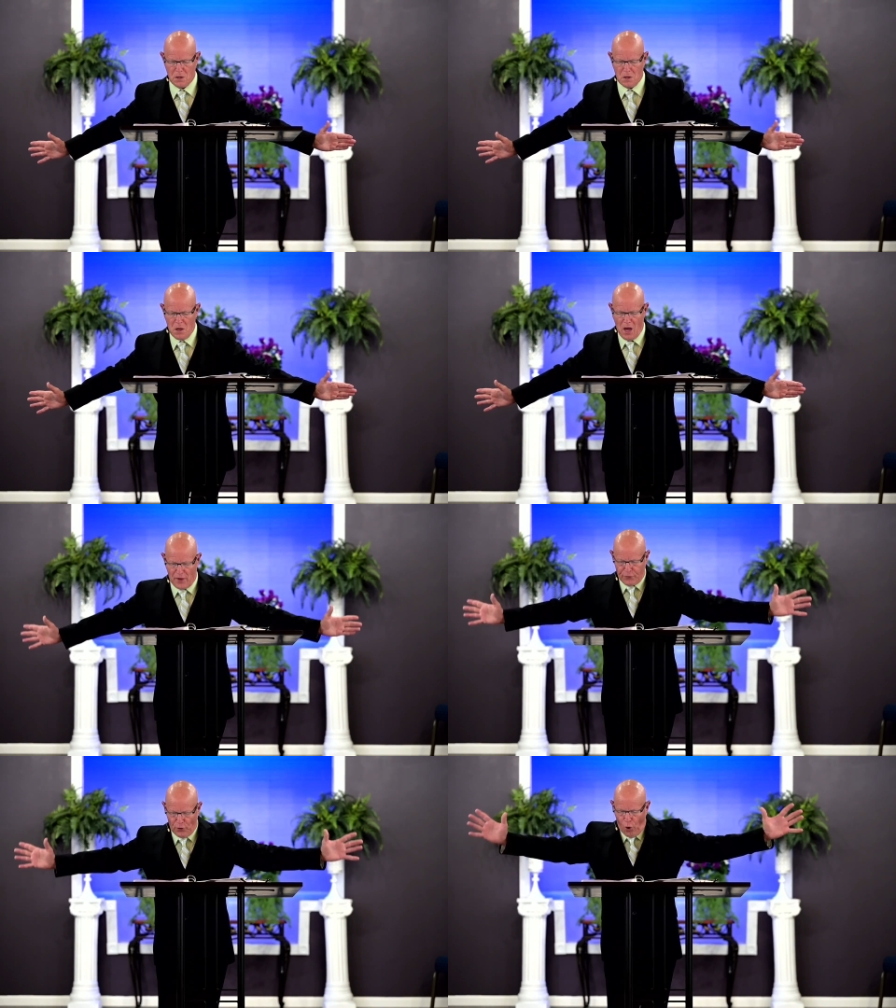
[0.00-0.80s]
and
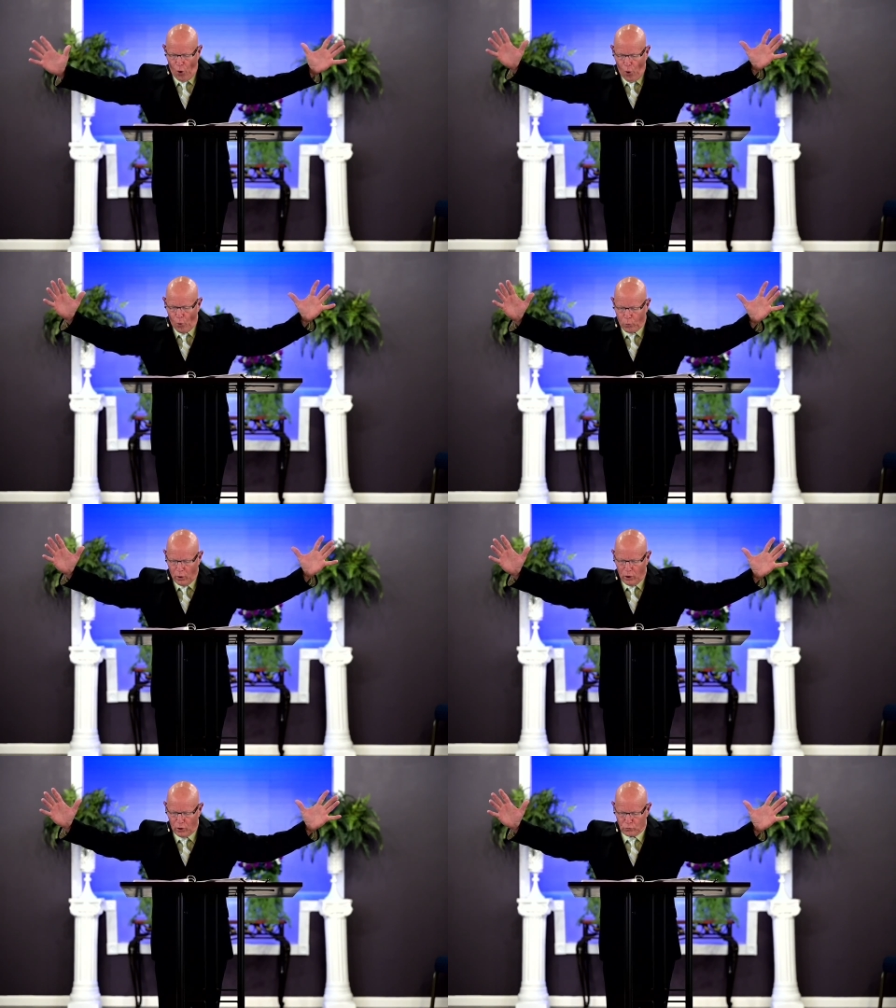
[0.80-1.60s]
the whole
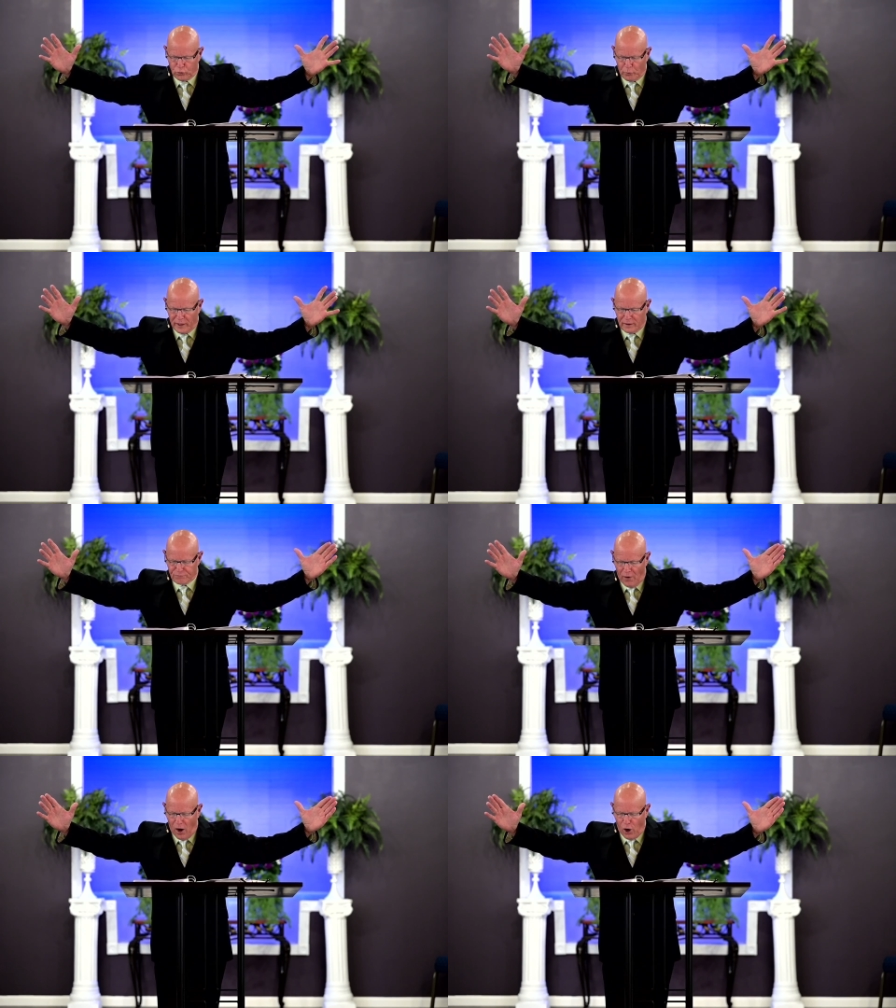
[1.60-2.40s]
world will be
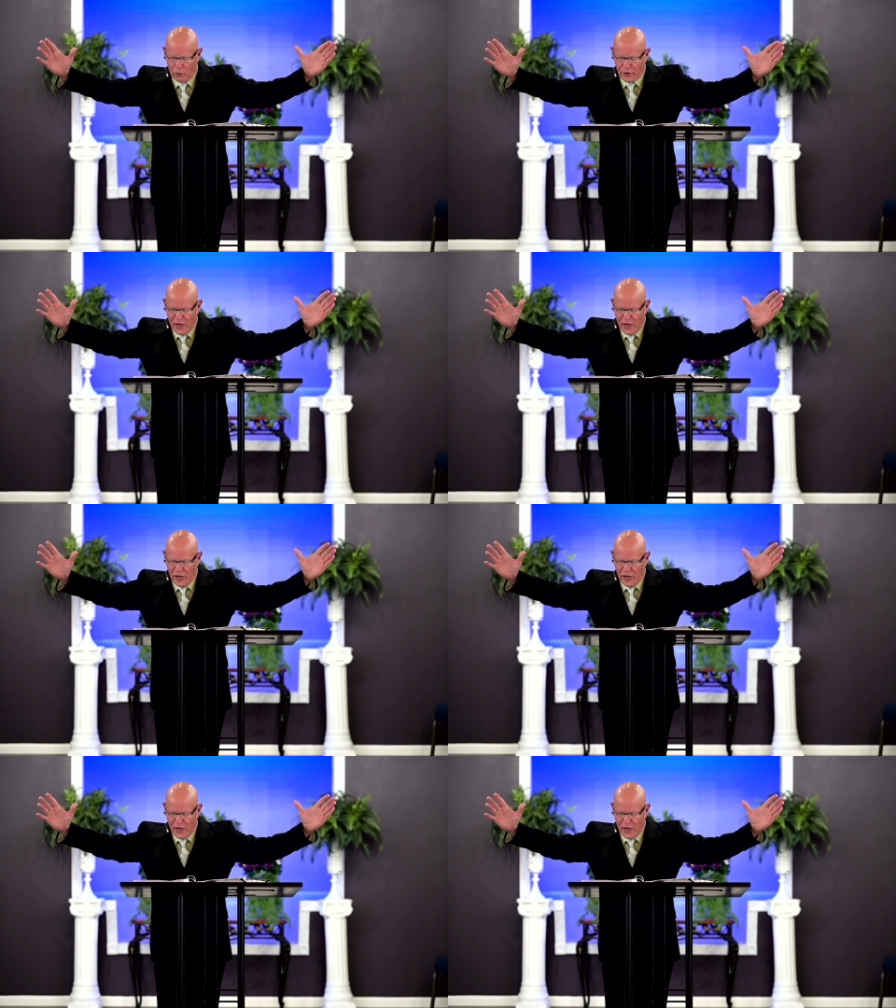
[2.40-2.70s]
involved